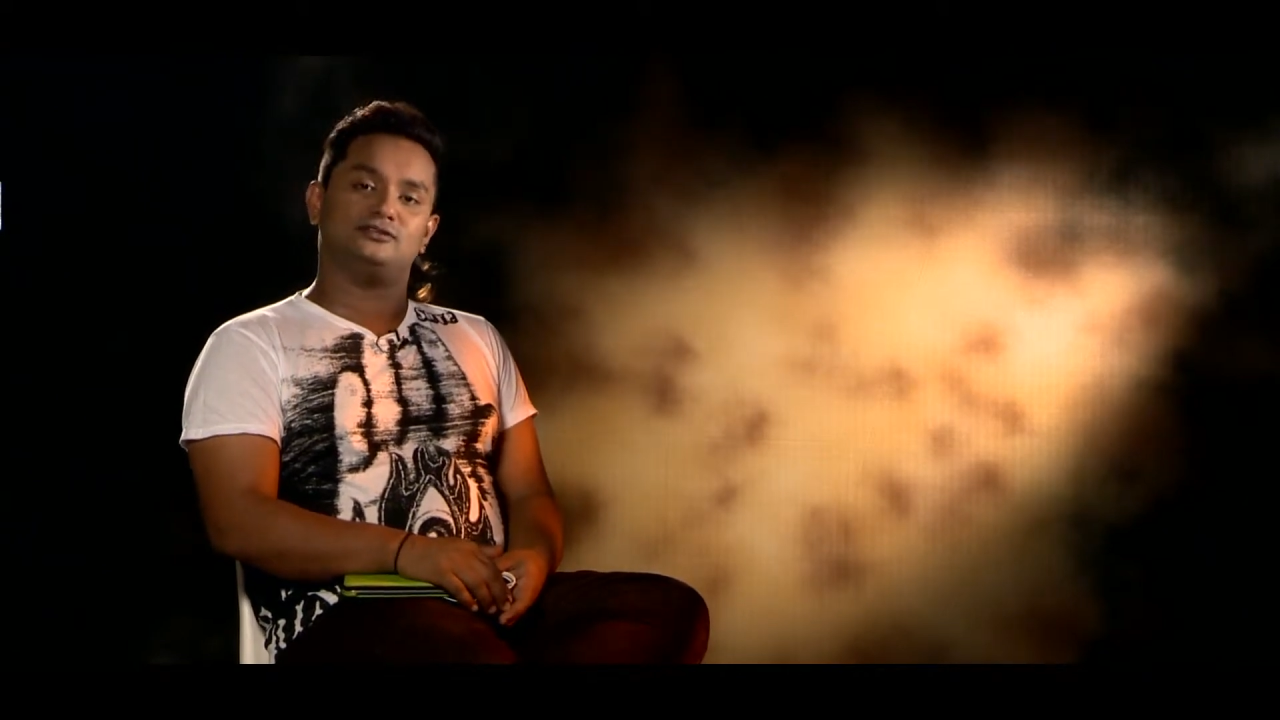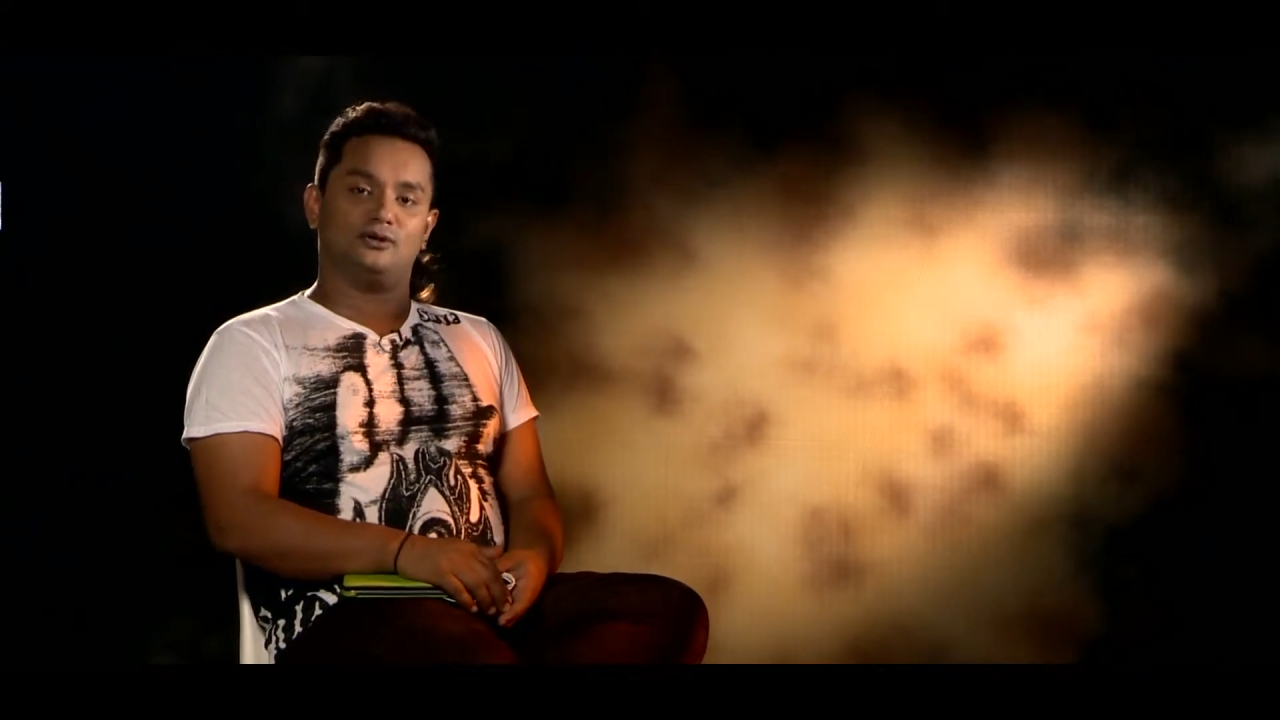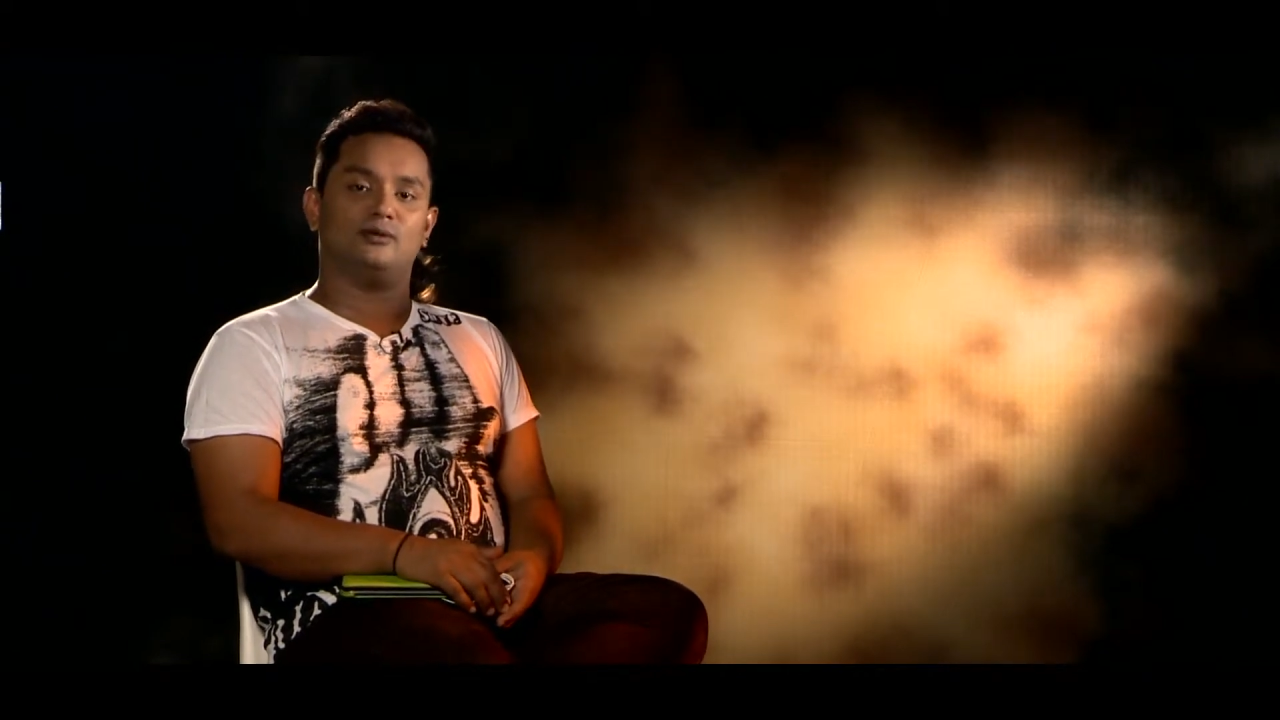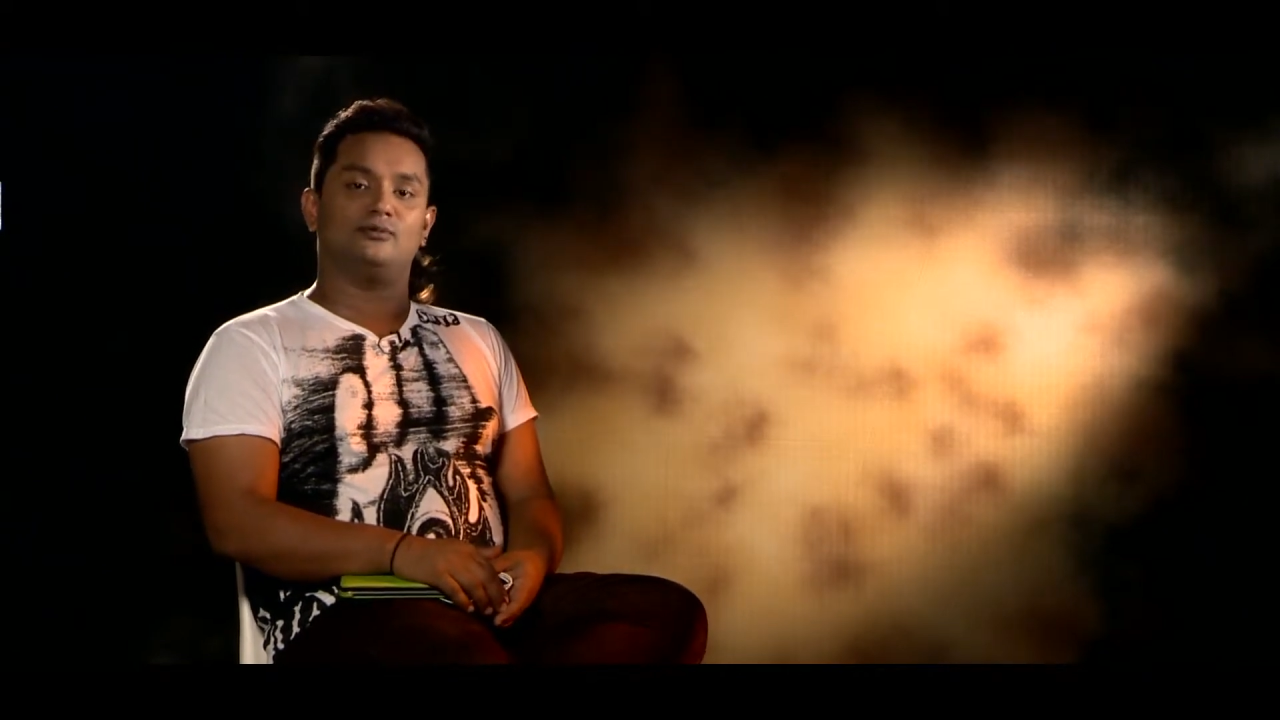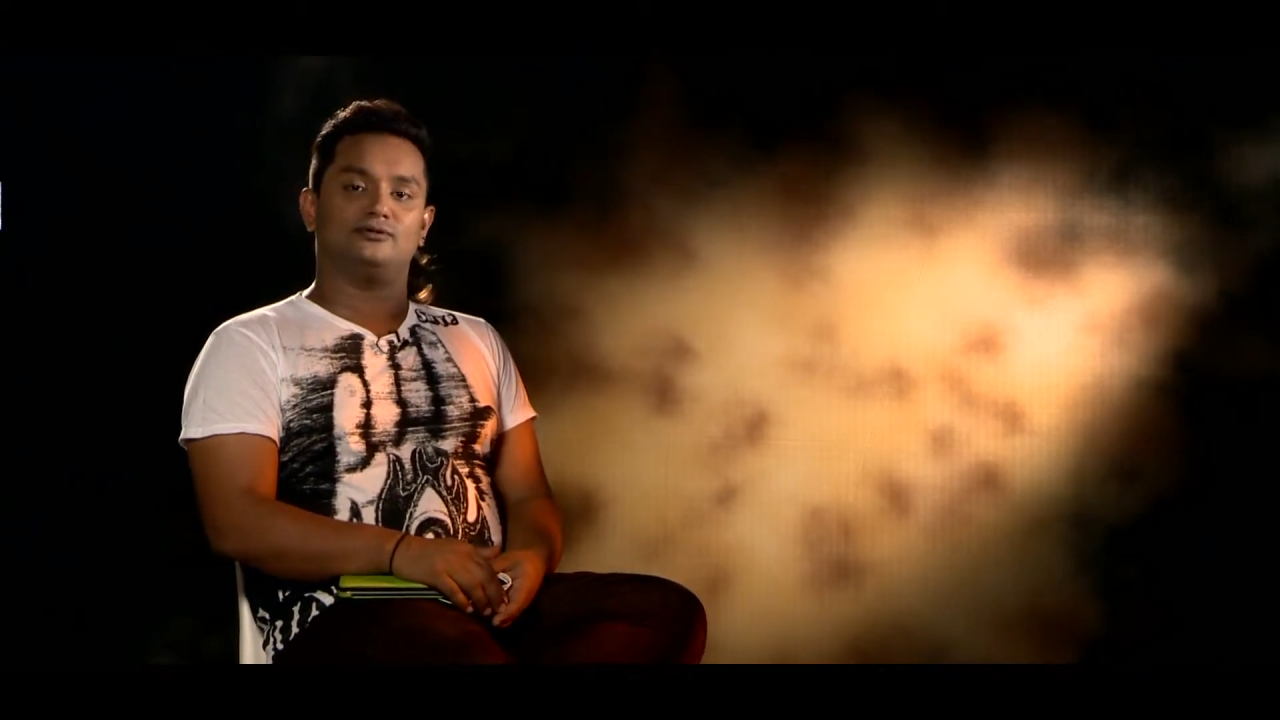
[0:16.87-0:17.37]

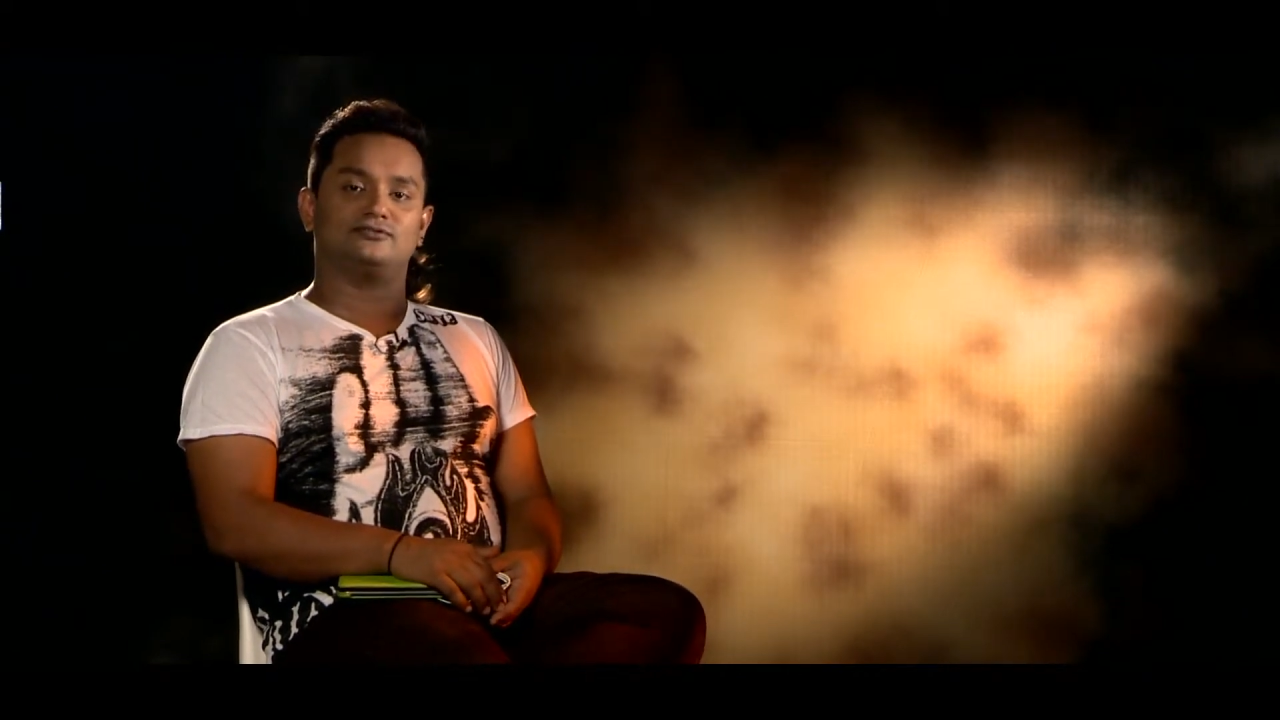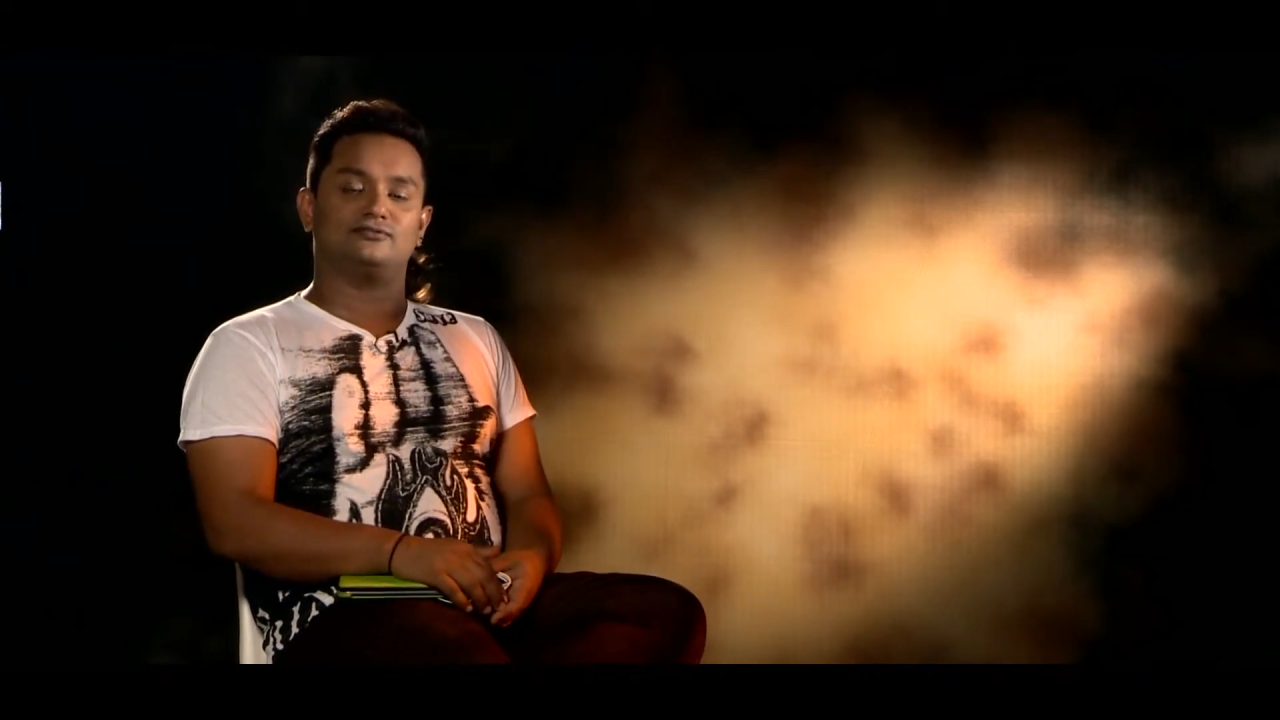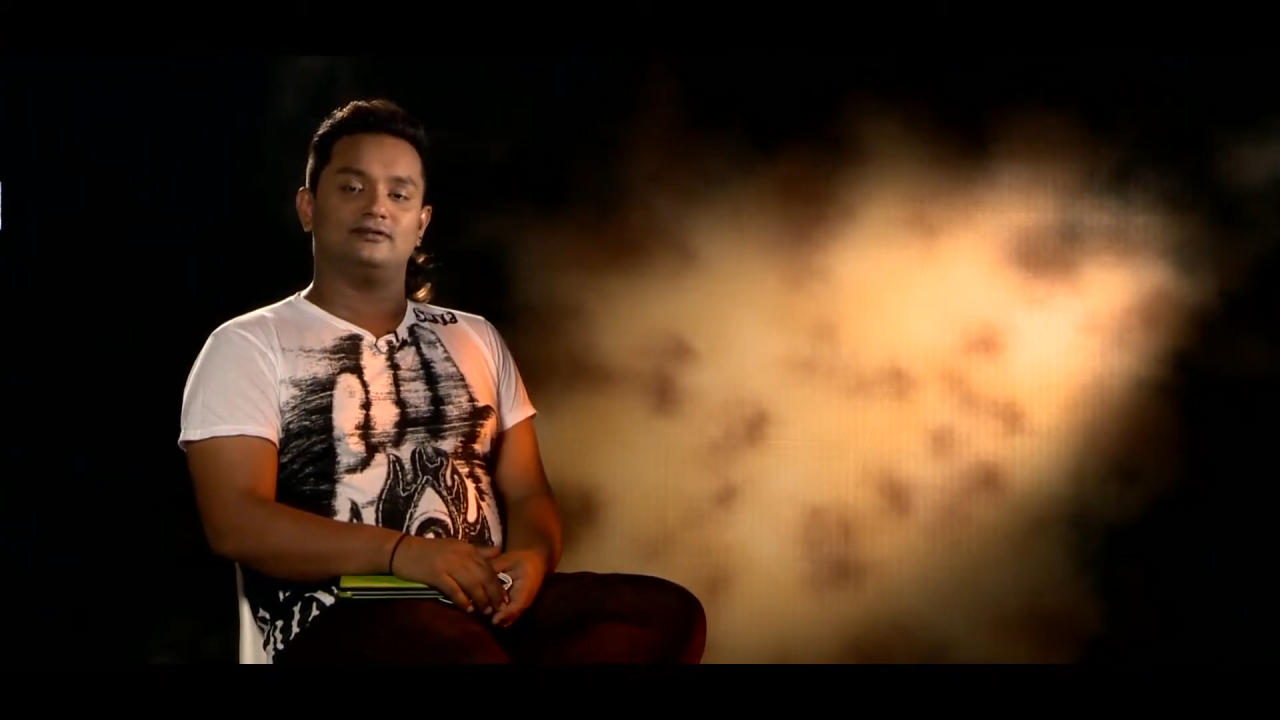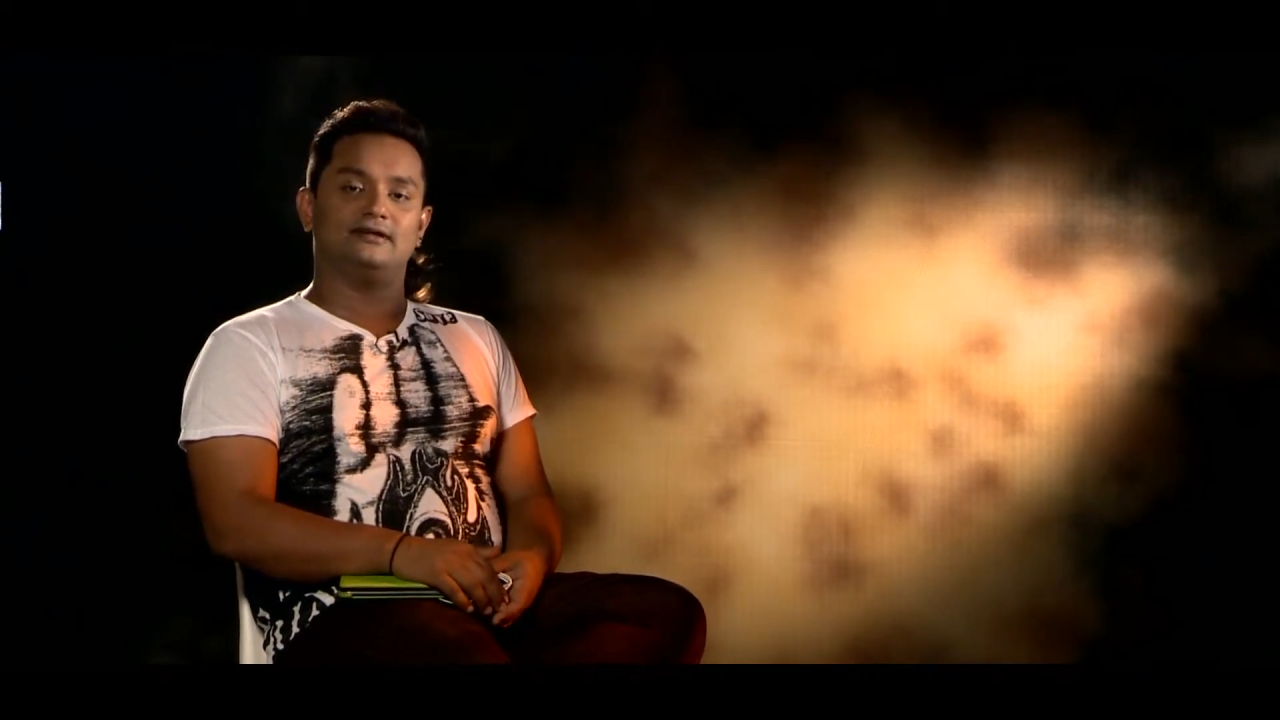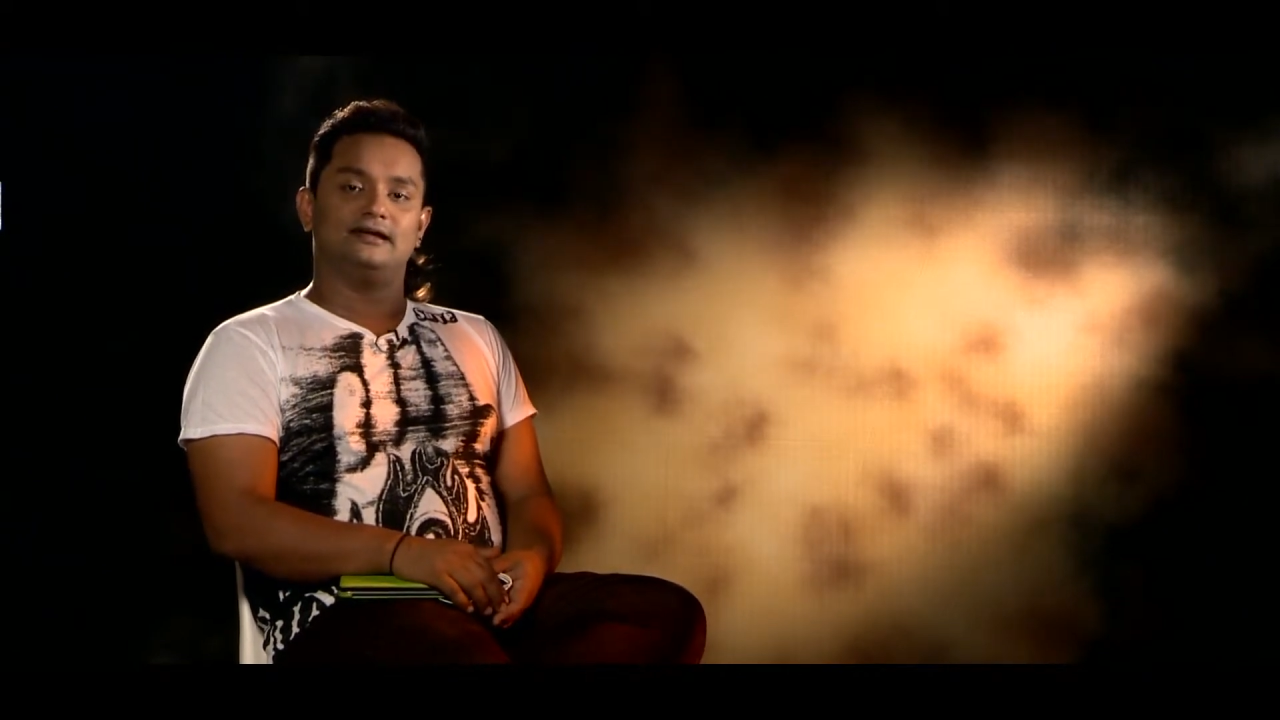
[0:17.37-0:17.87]
your wardrobe.